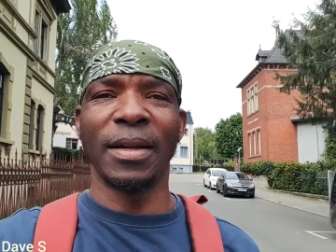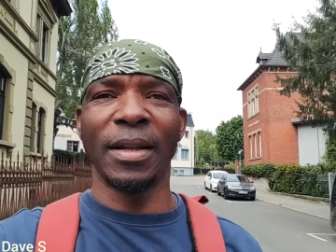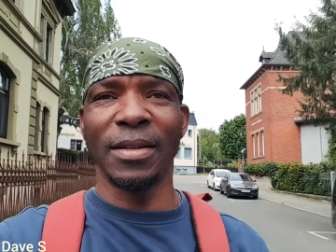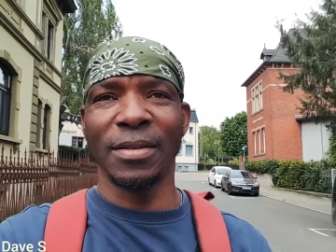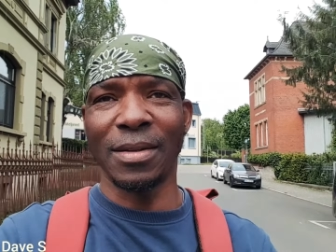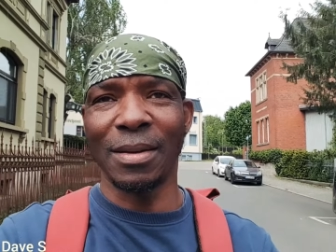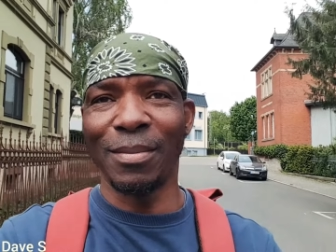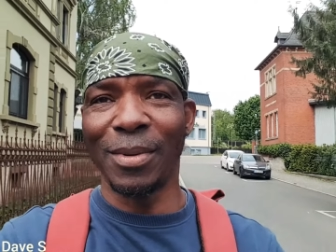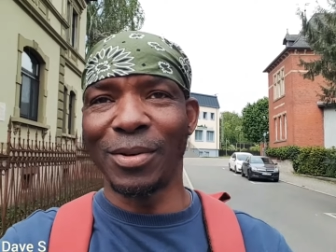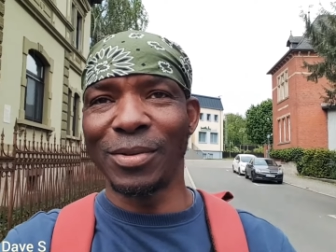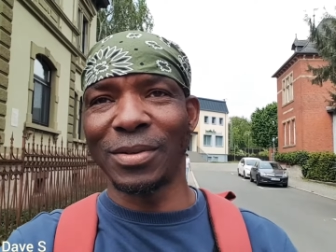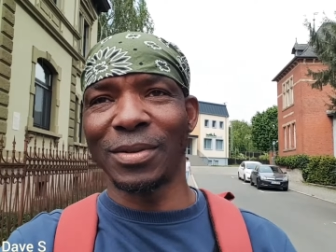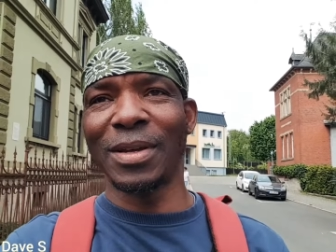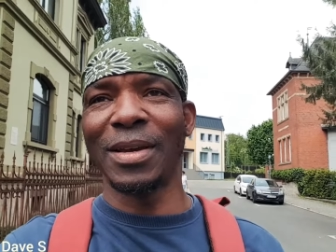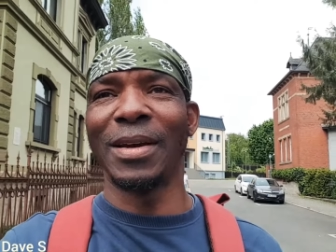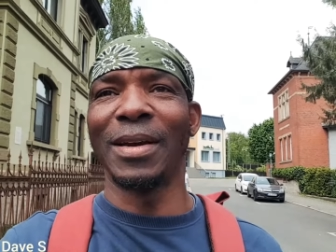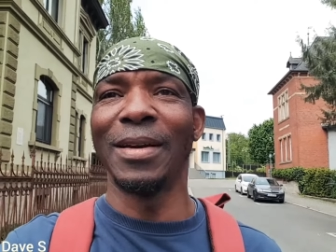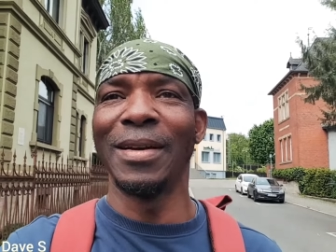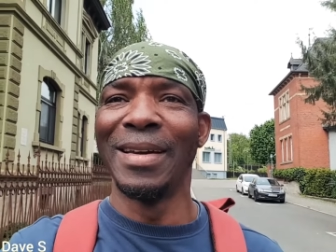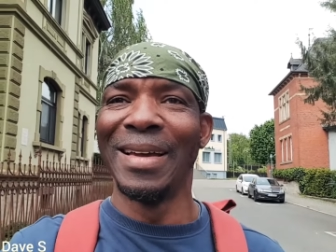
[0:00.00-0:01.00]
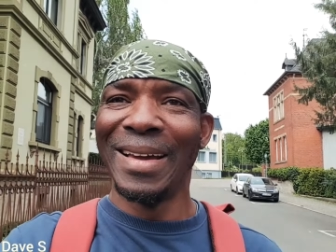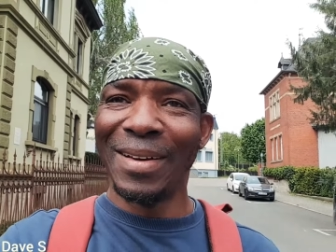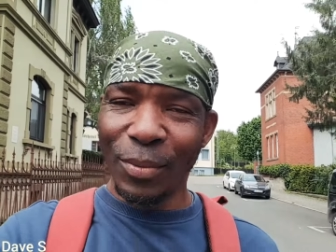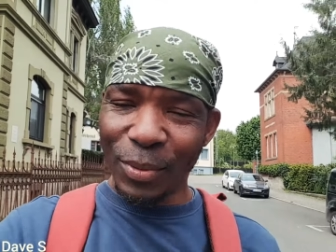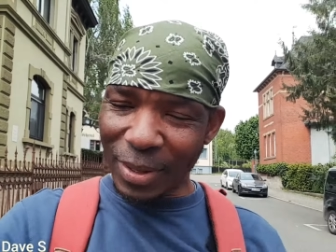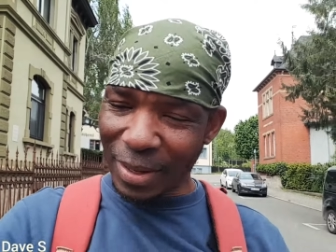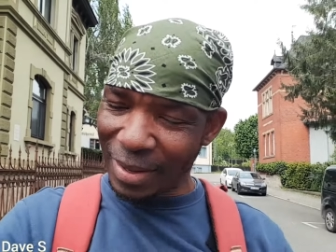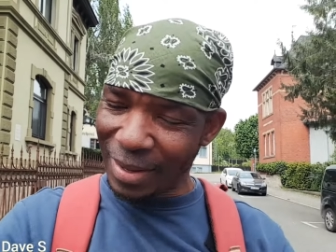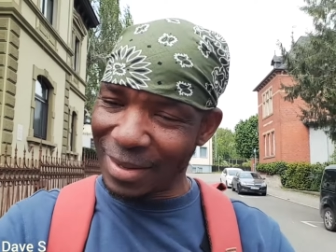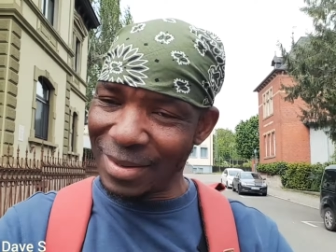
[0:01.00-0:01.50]
Last time I was here,
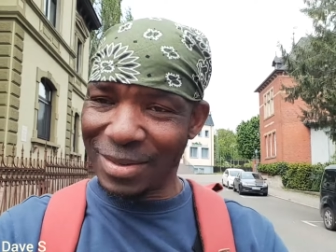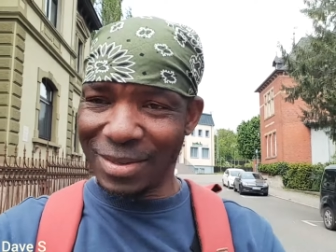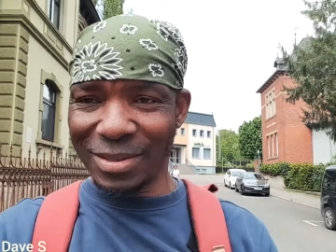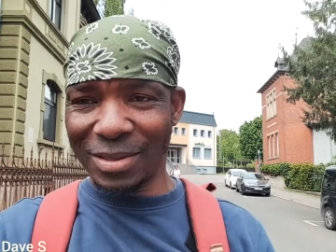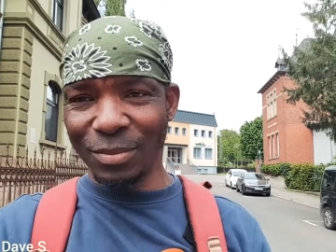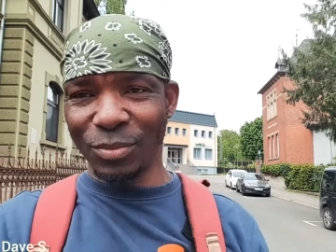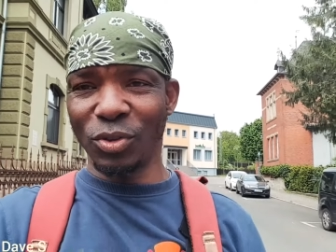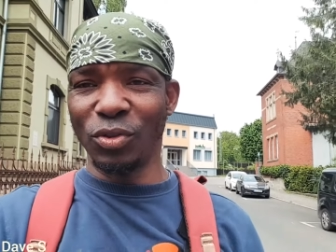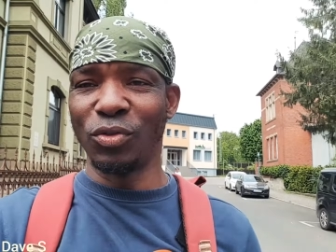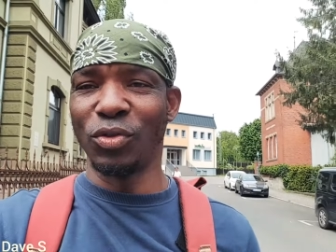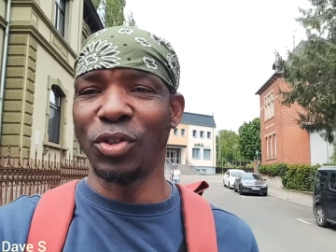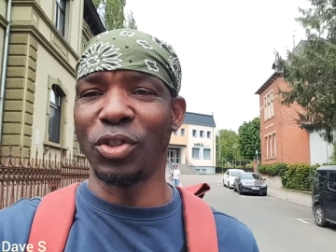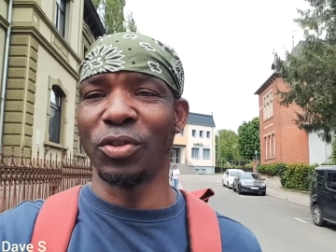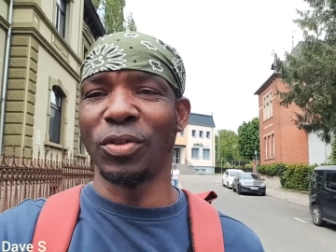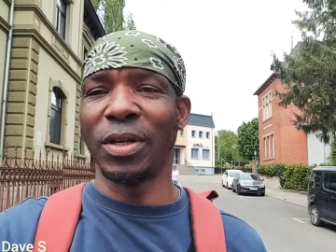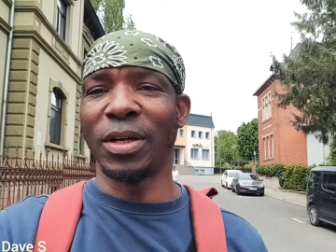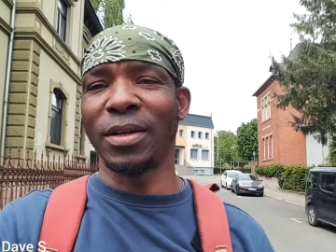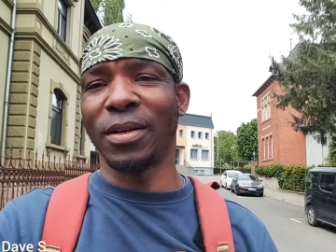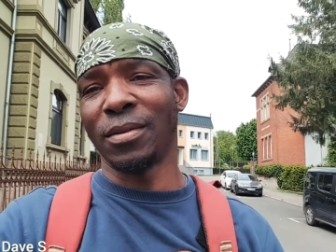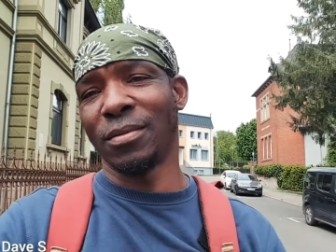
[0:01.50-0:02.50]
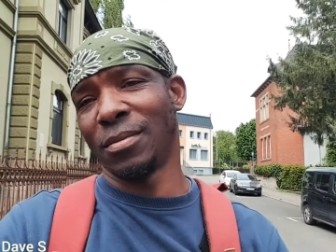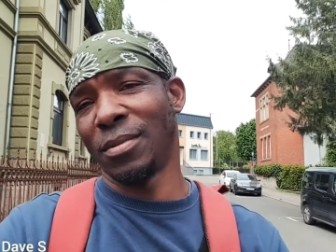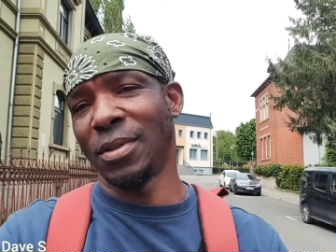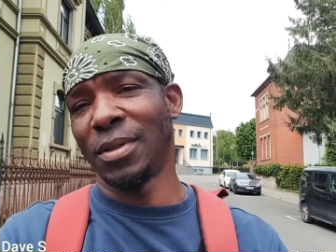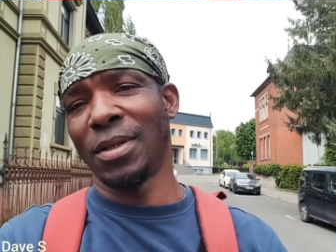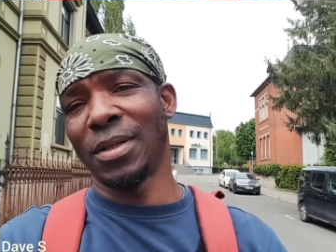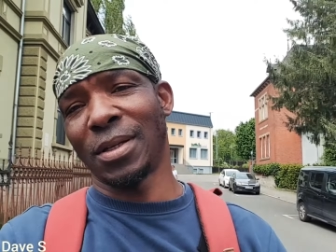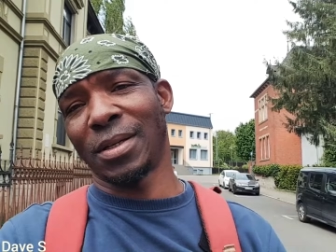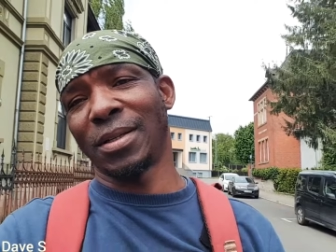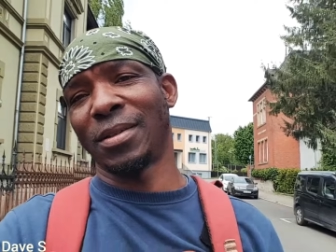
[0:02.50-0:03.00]
when I had the same situation,
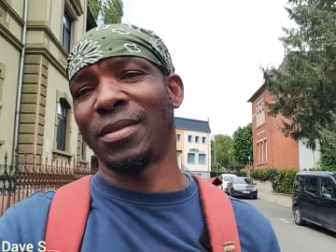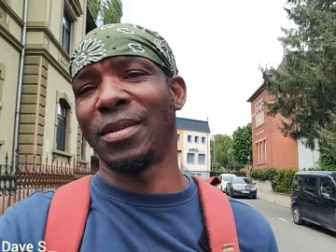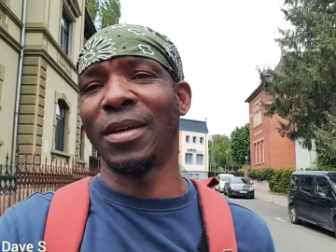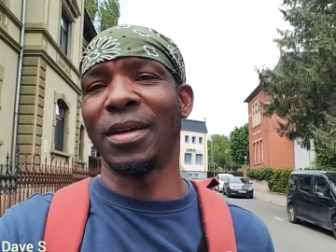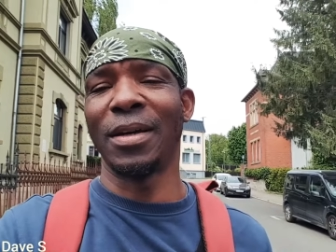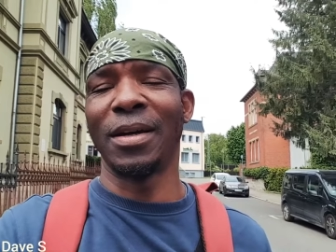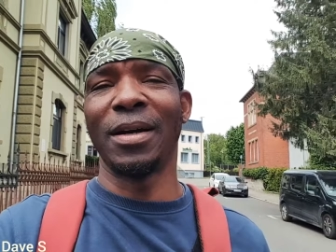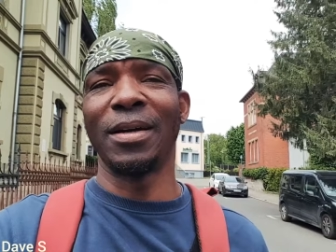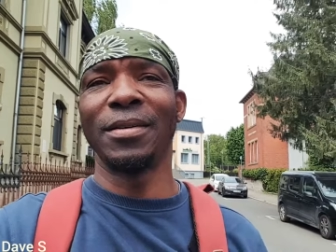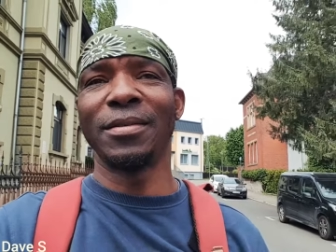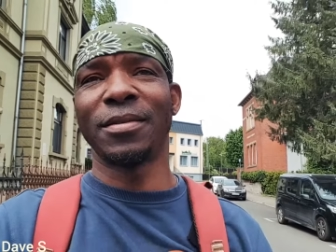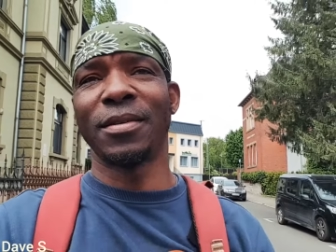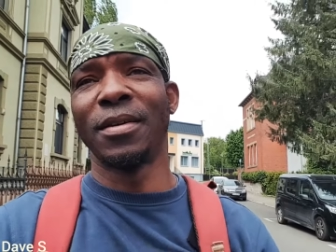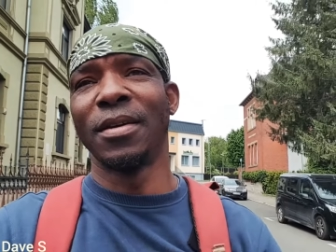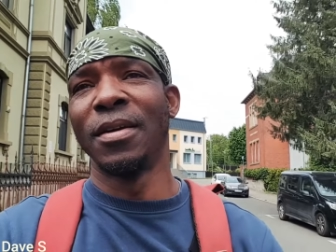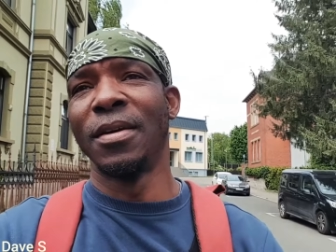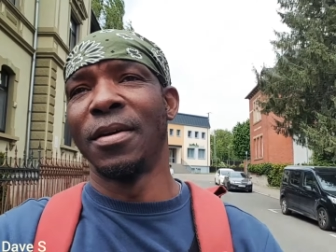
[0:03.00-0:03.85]
like like I say, guys,